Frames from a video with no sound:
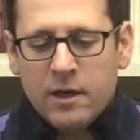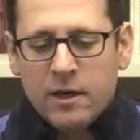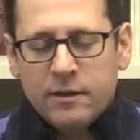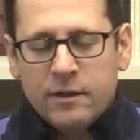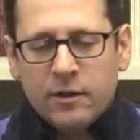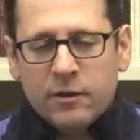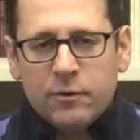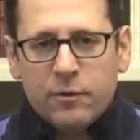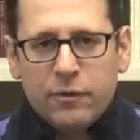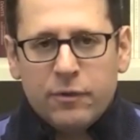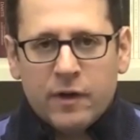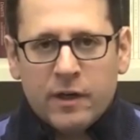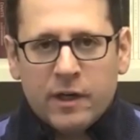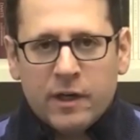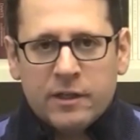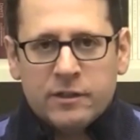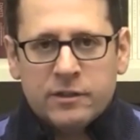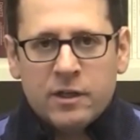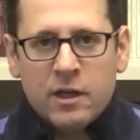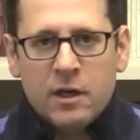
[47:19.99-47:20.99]
The other thing
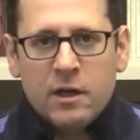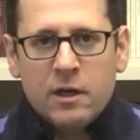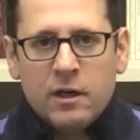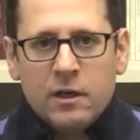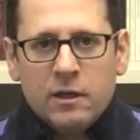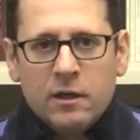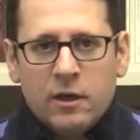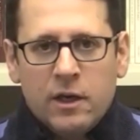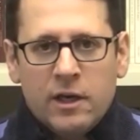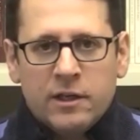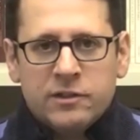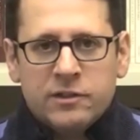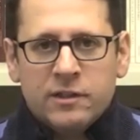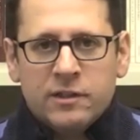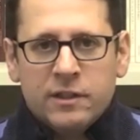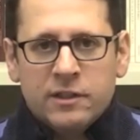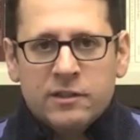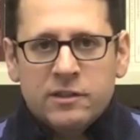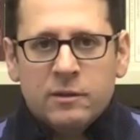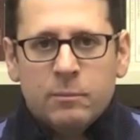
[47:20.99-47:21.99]
is
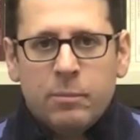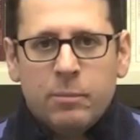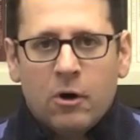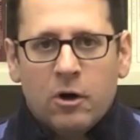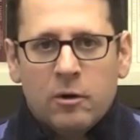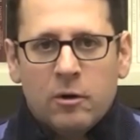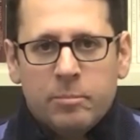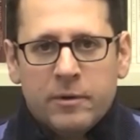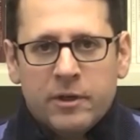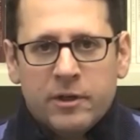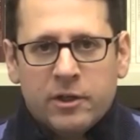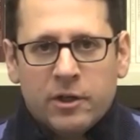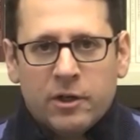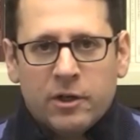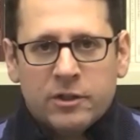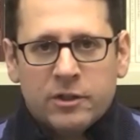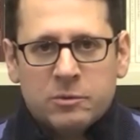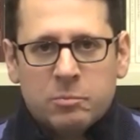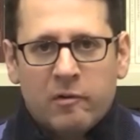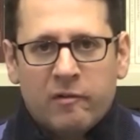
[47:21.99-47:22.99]
it this in part
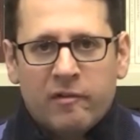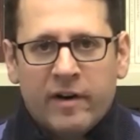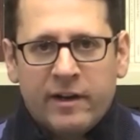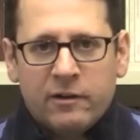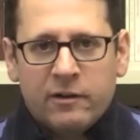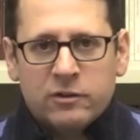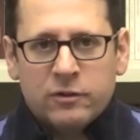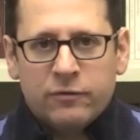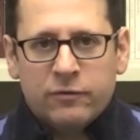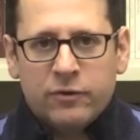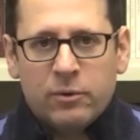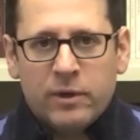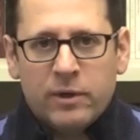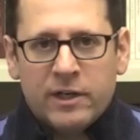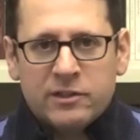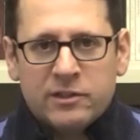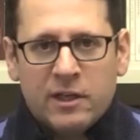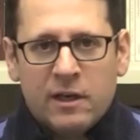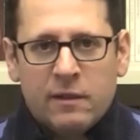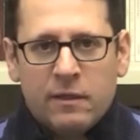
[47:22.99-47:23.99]
because millennials view it
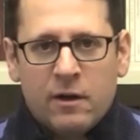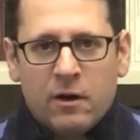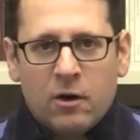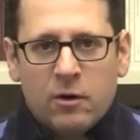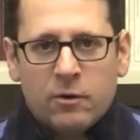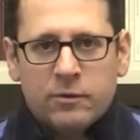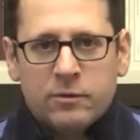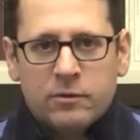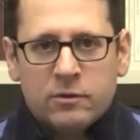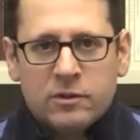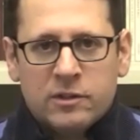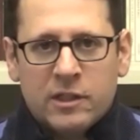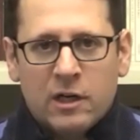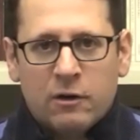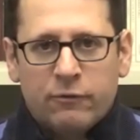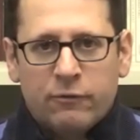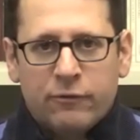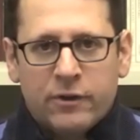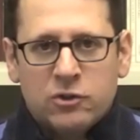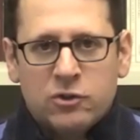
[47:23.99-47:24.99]
as in their own
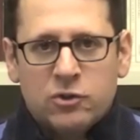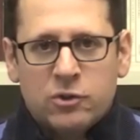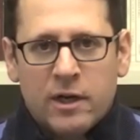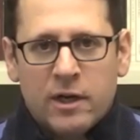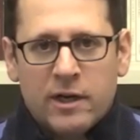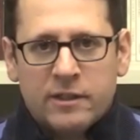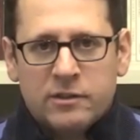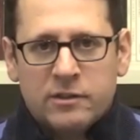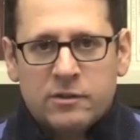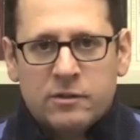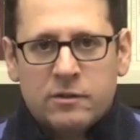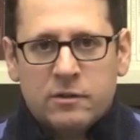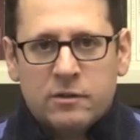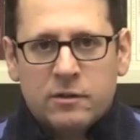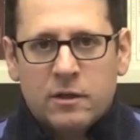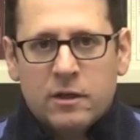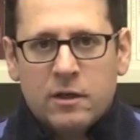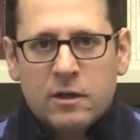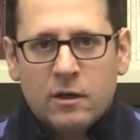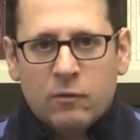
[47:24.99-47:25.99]
self-interest,
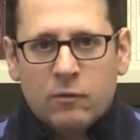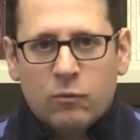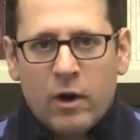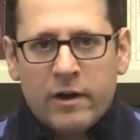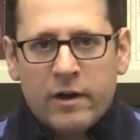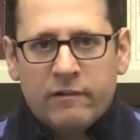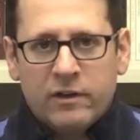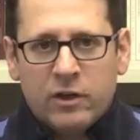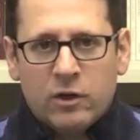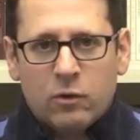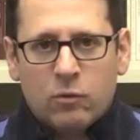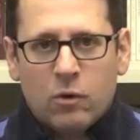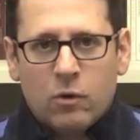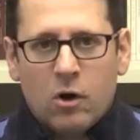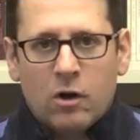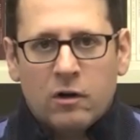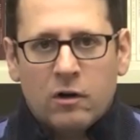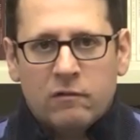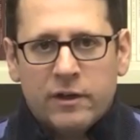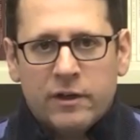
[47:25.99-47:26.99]
rightly or
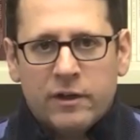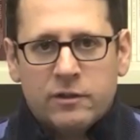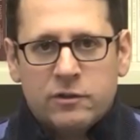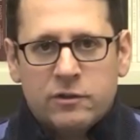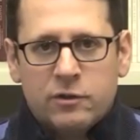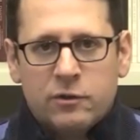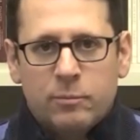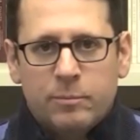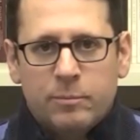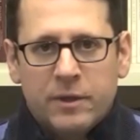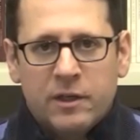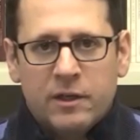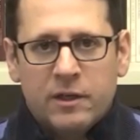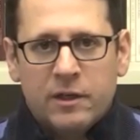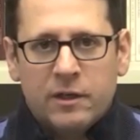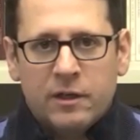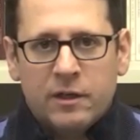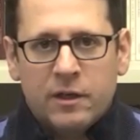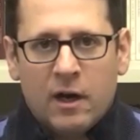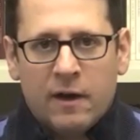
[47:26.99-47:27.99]
wrongly, to
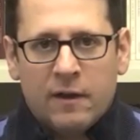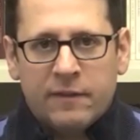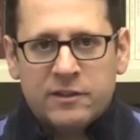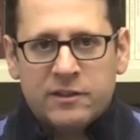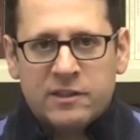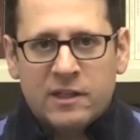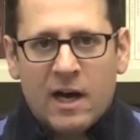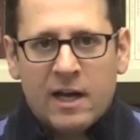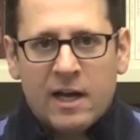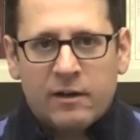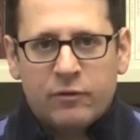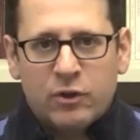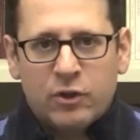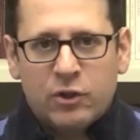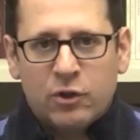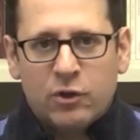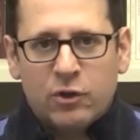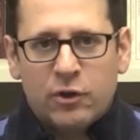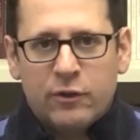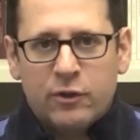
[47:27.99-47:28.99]
be on the side of the
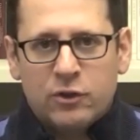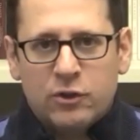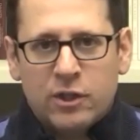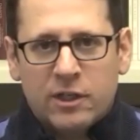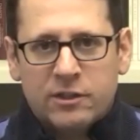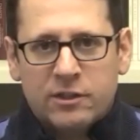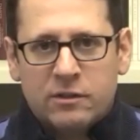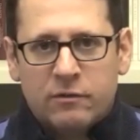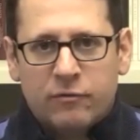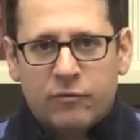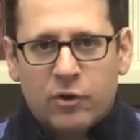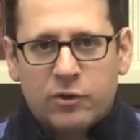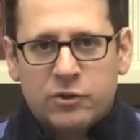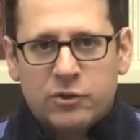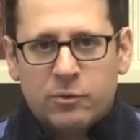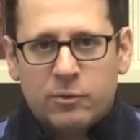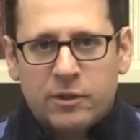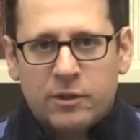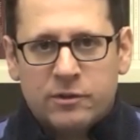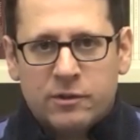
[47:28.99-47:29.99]
good, the just, the
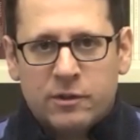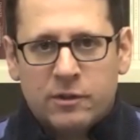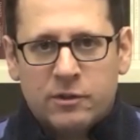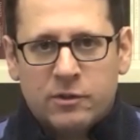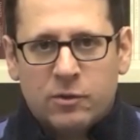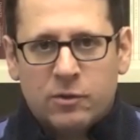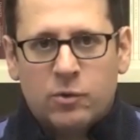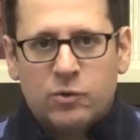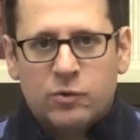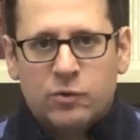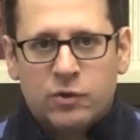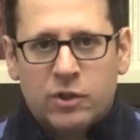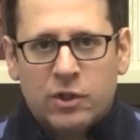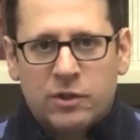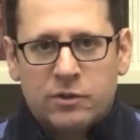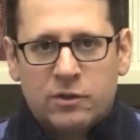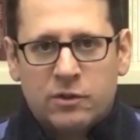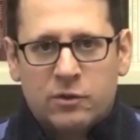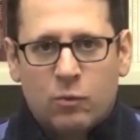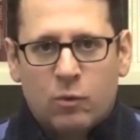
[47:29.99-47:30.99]
virtuous, the social
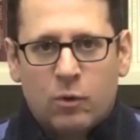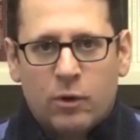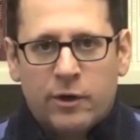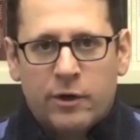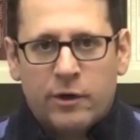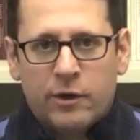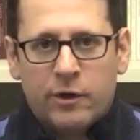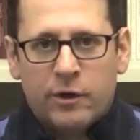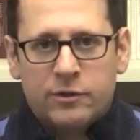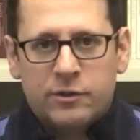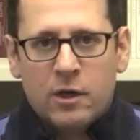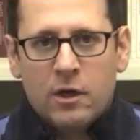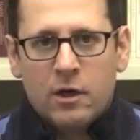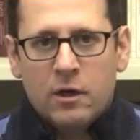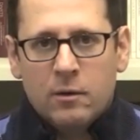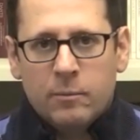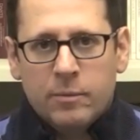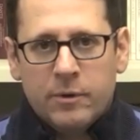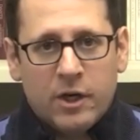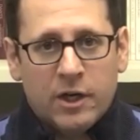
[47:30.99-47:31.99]
justice warriors,
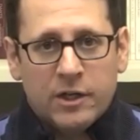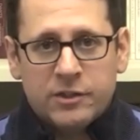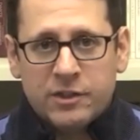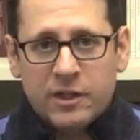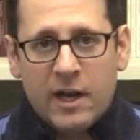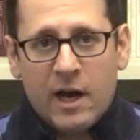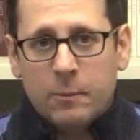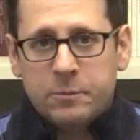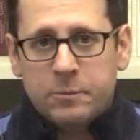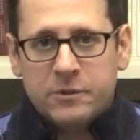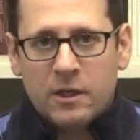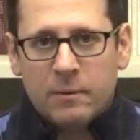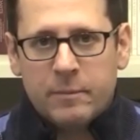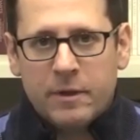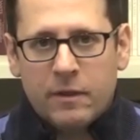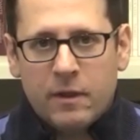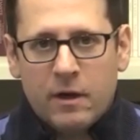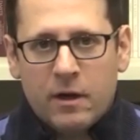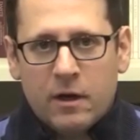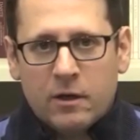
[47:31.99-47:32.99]
because it helps them in
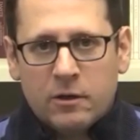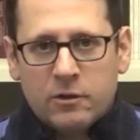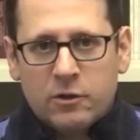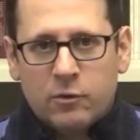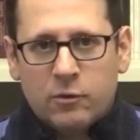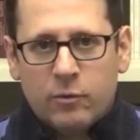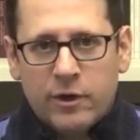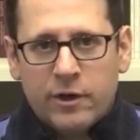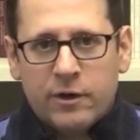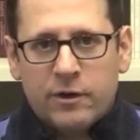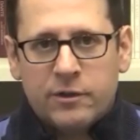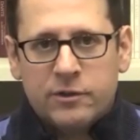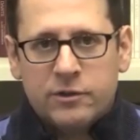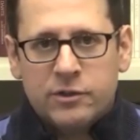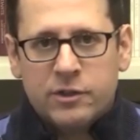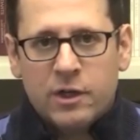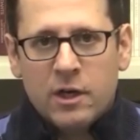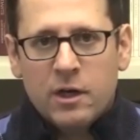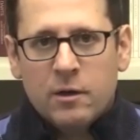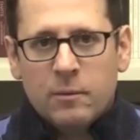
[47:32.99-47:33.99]
their
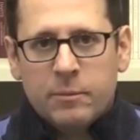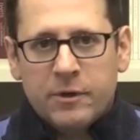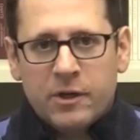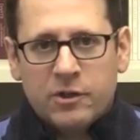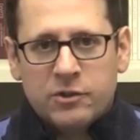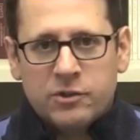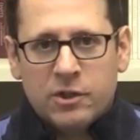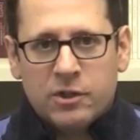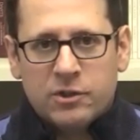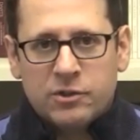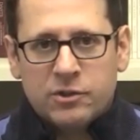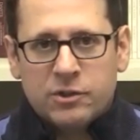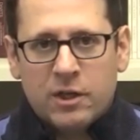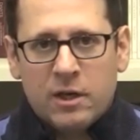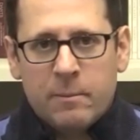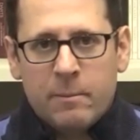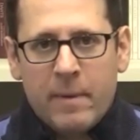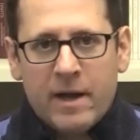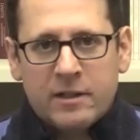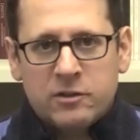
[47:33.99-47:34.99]
careers, because there's
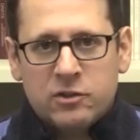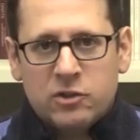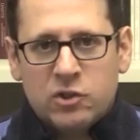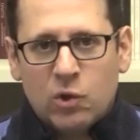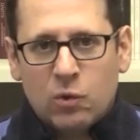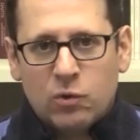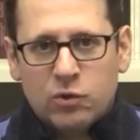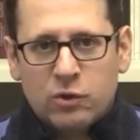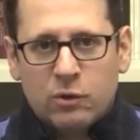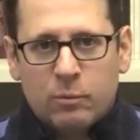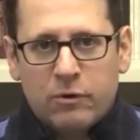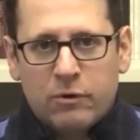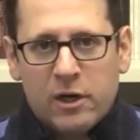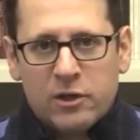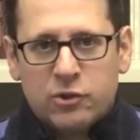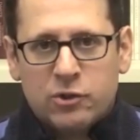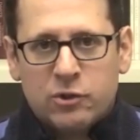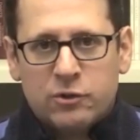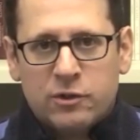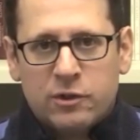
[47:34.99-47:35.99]
immense social
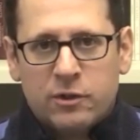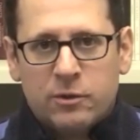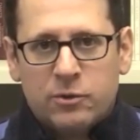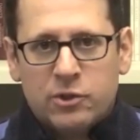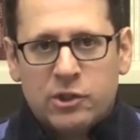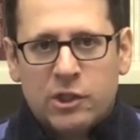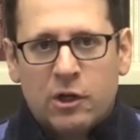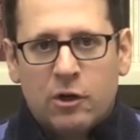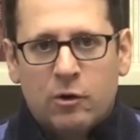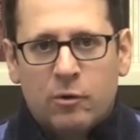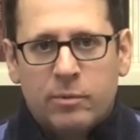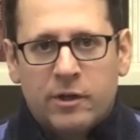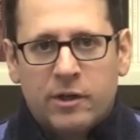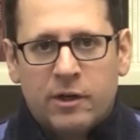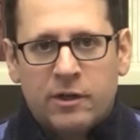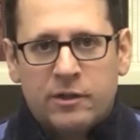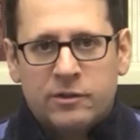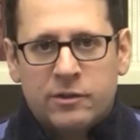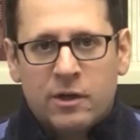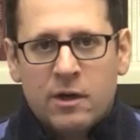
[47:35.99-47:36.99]
pressure to do so,
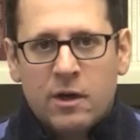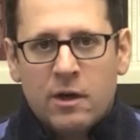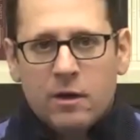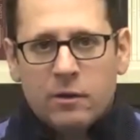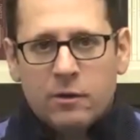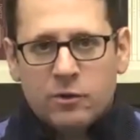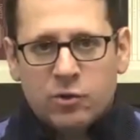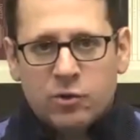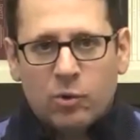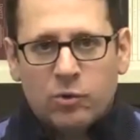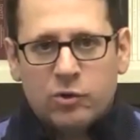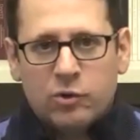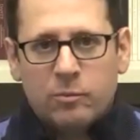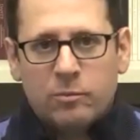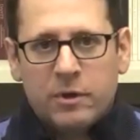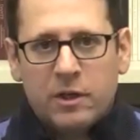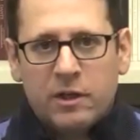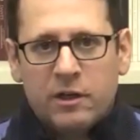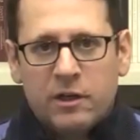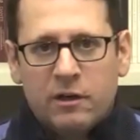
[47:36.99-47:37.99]
because their social
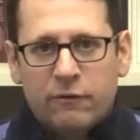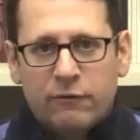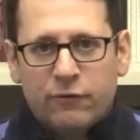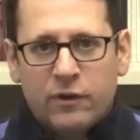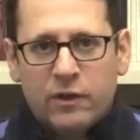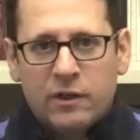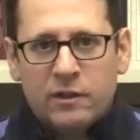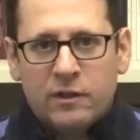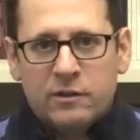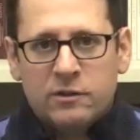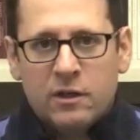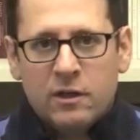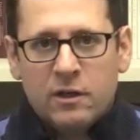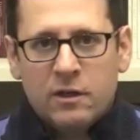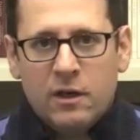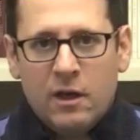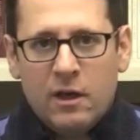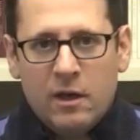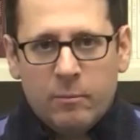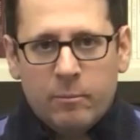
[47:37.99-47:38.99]
media feeds
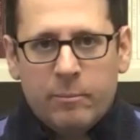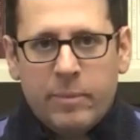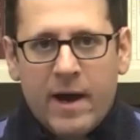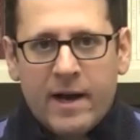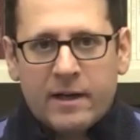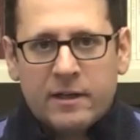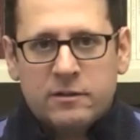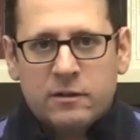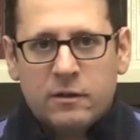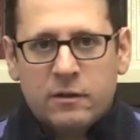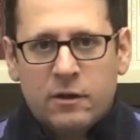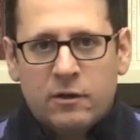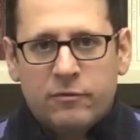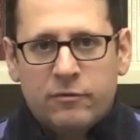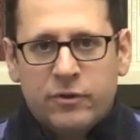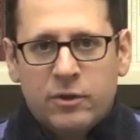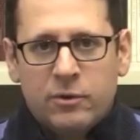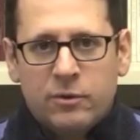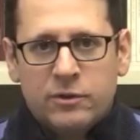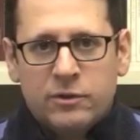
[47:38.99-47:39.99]
impact their
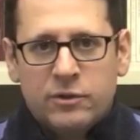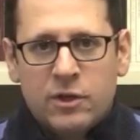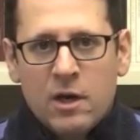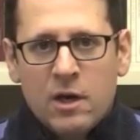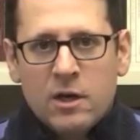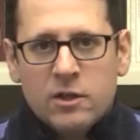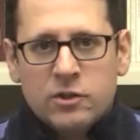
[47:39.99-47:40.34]
views.